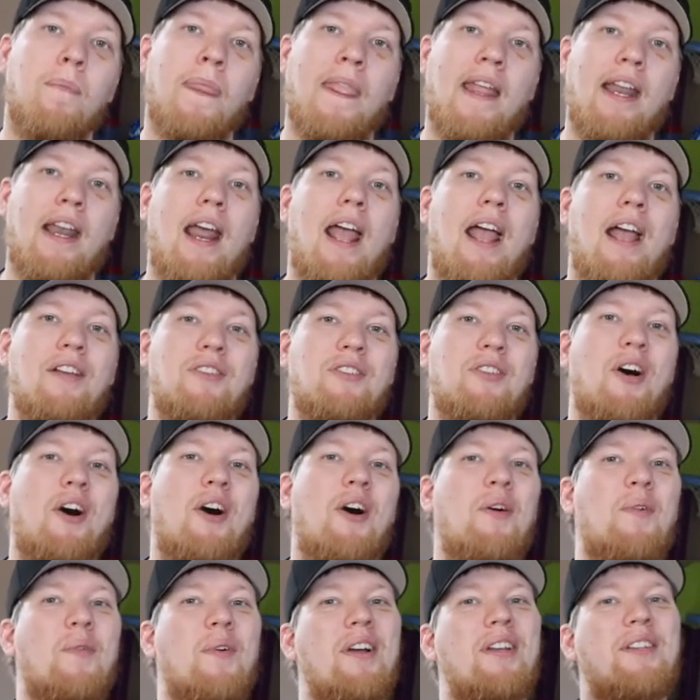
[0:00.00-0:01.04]
And as
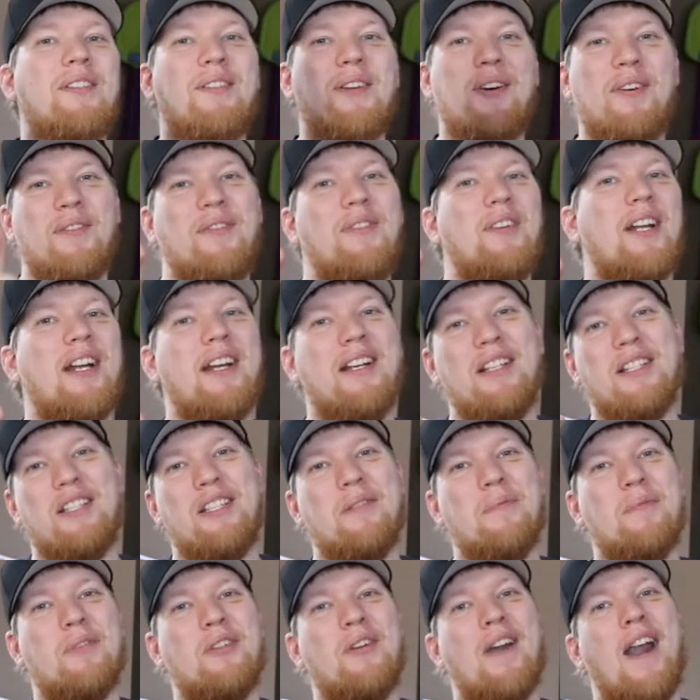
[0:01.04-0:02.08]
always, don't forget to
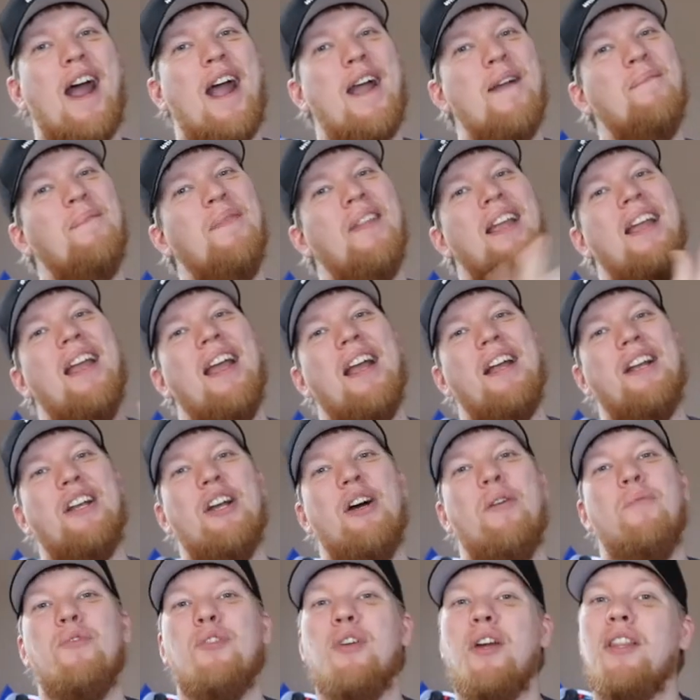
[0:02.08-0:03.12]
subscribe and
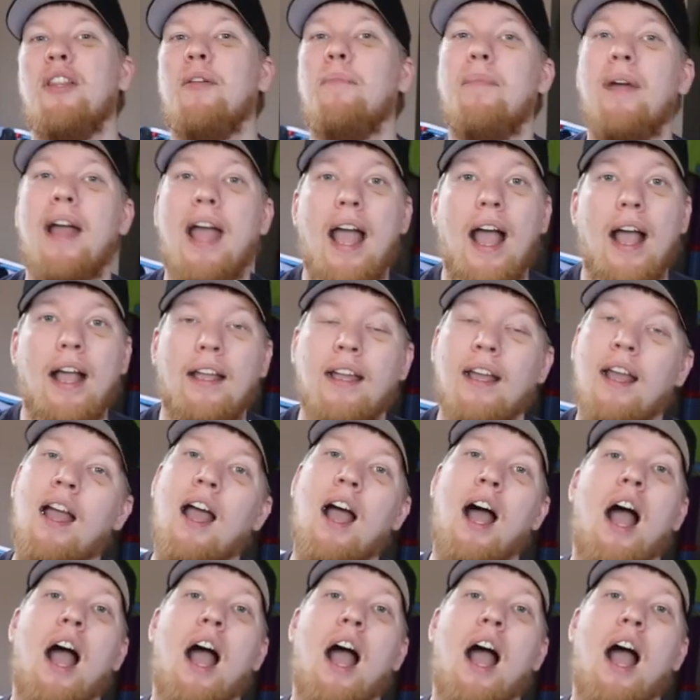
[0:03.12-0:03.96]
come join the pack.